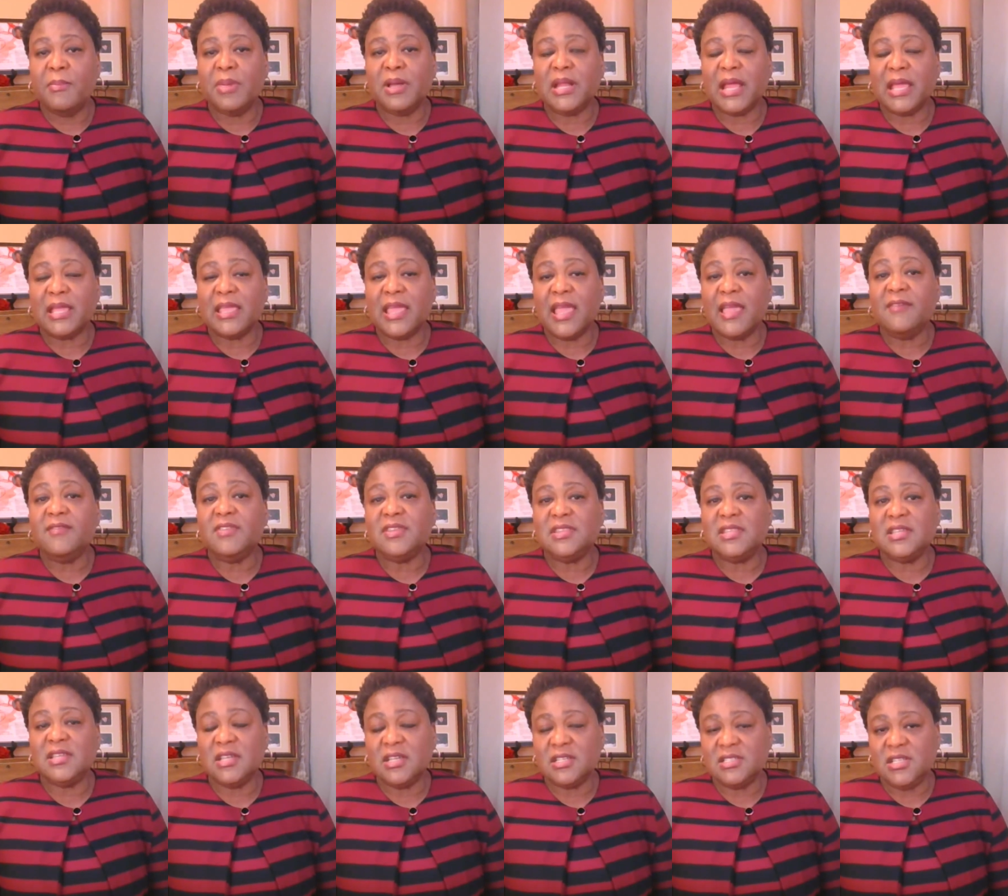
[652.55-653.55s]
but I gave
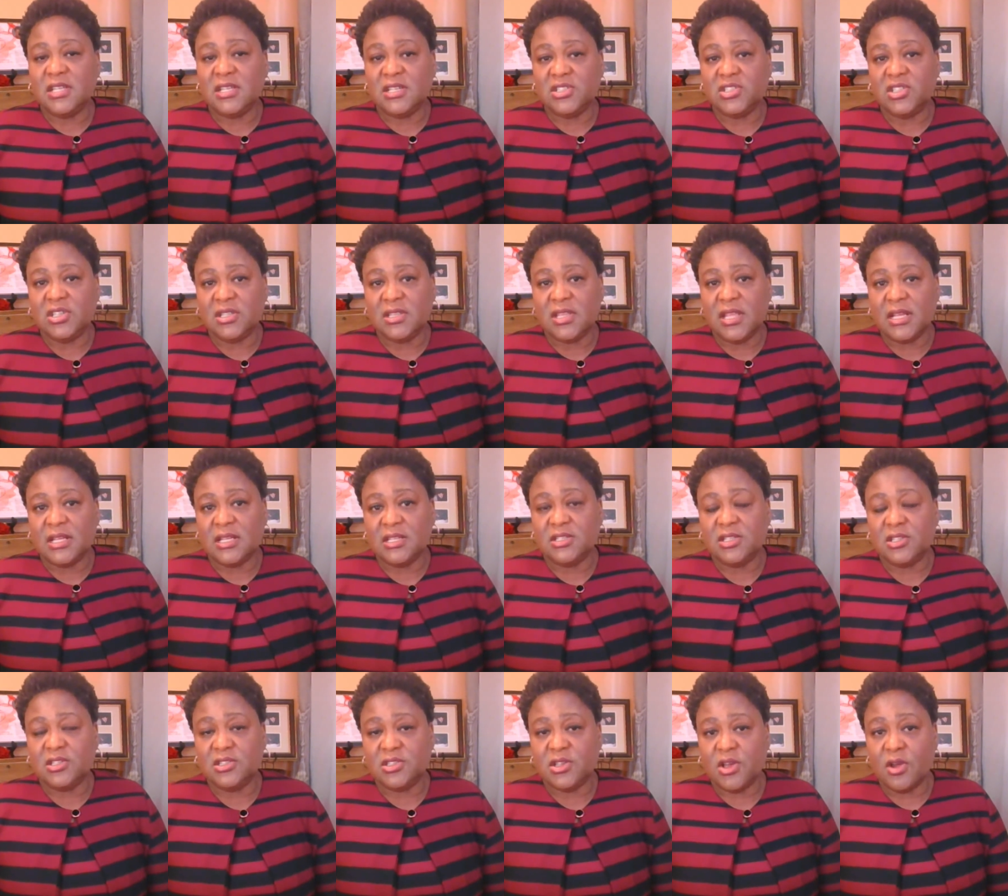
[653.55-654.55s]
it the attention that
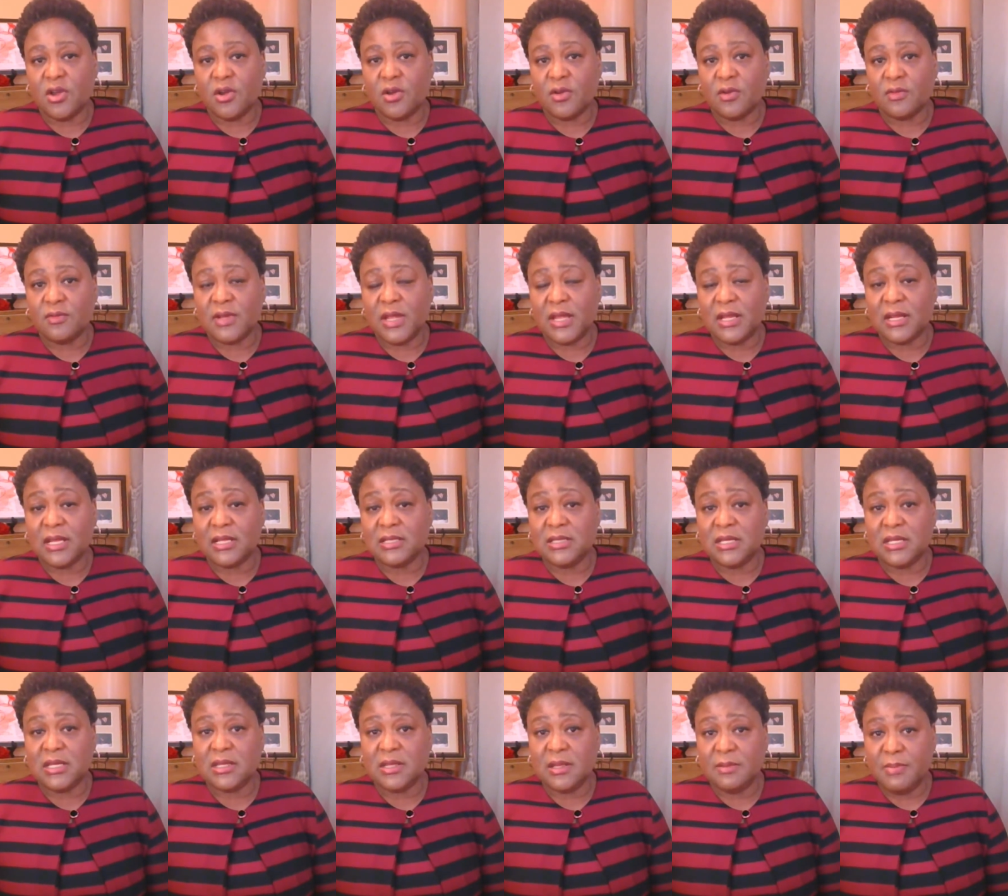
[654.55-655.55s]
it deserved. And I
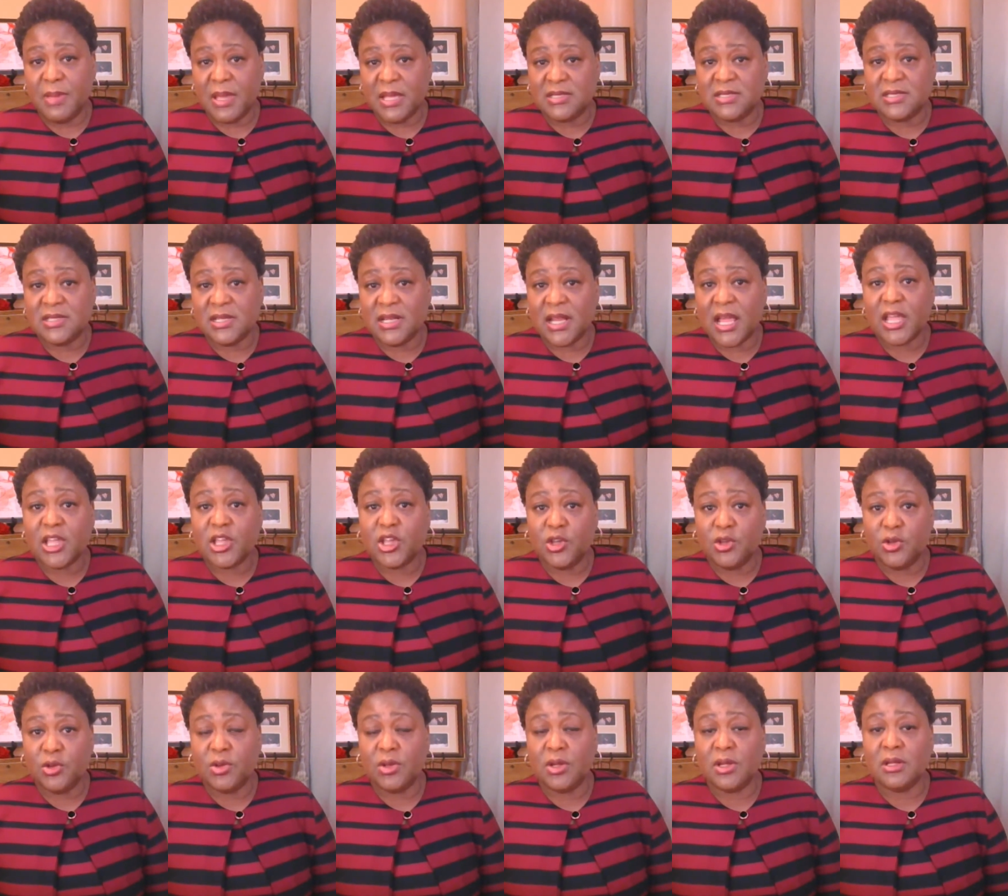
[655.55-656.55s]
did the best that I
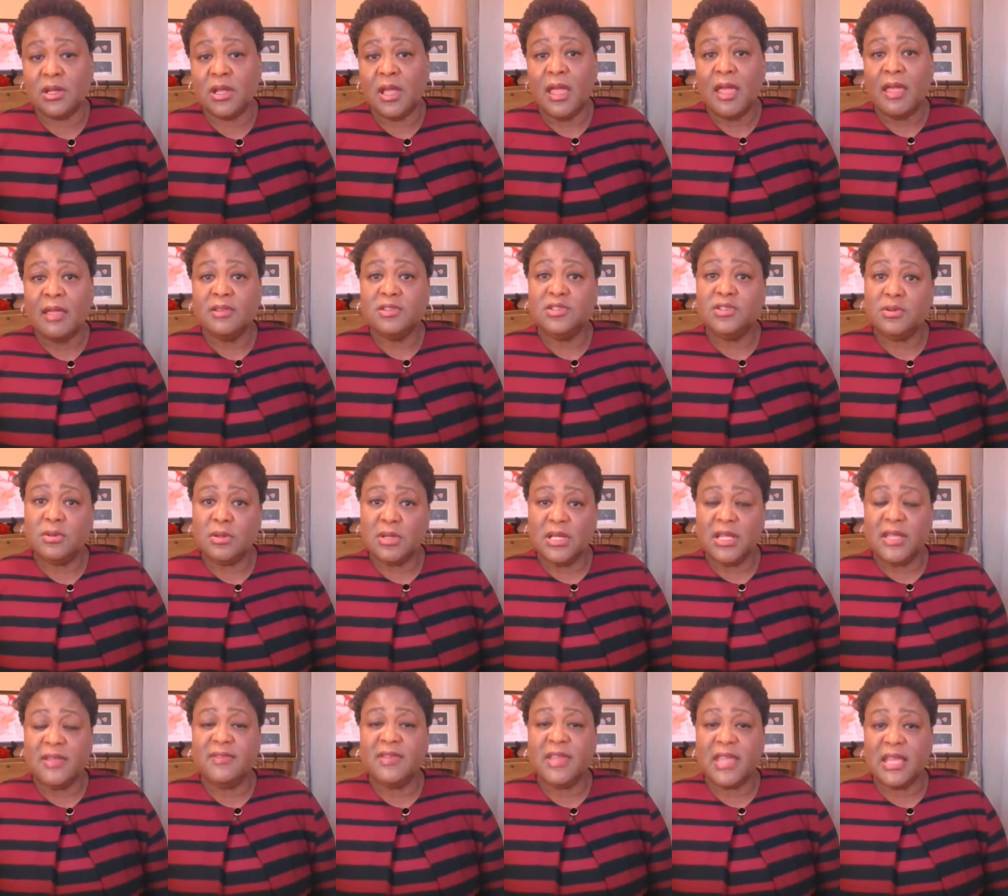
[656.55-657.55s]
could to
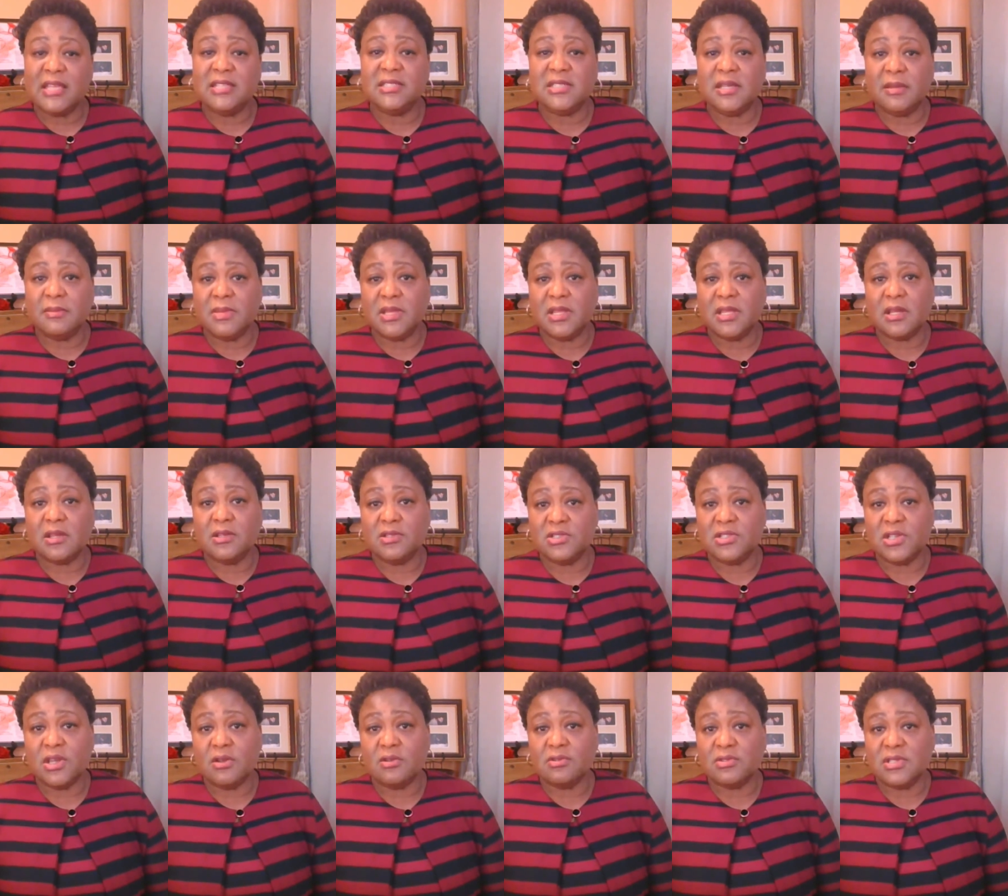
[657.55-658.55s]
alleviate some of the
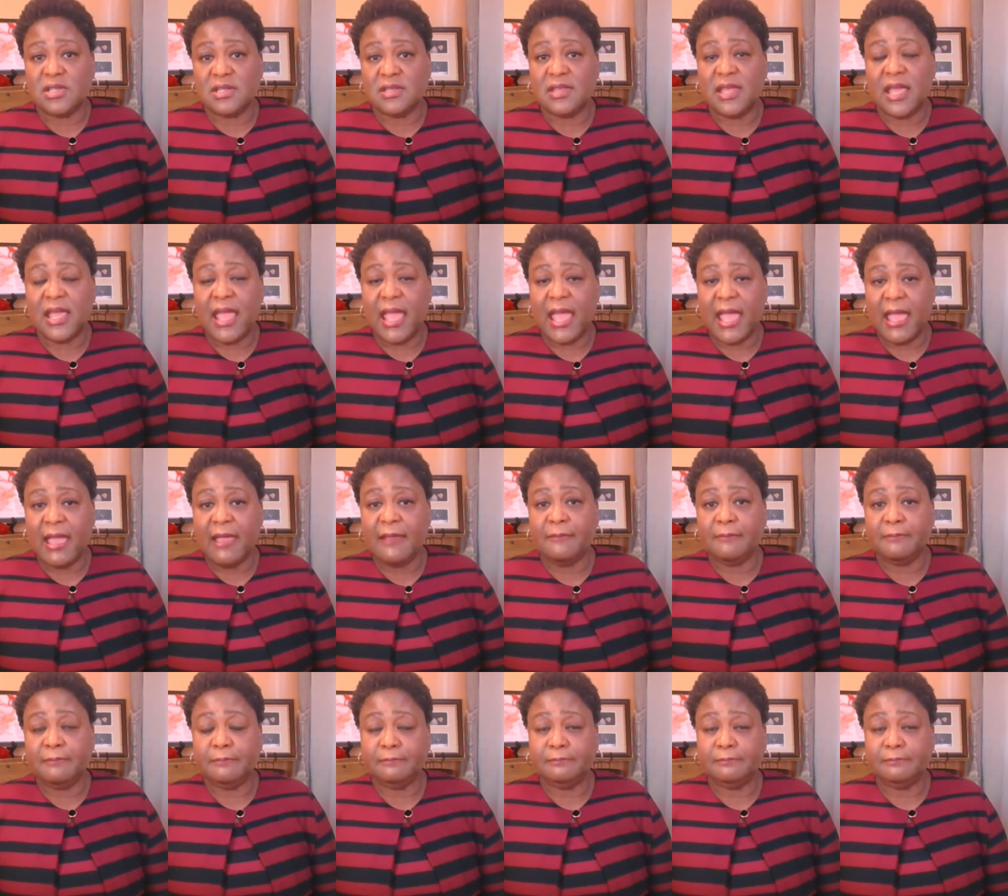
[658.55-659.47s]
concerns that they had.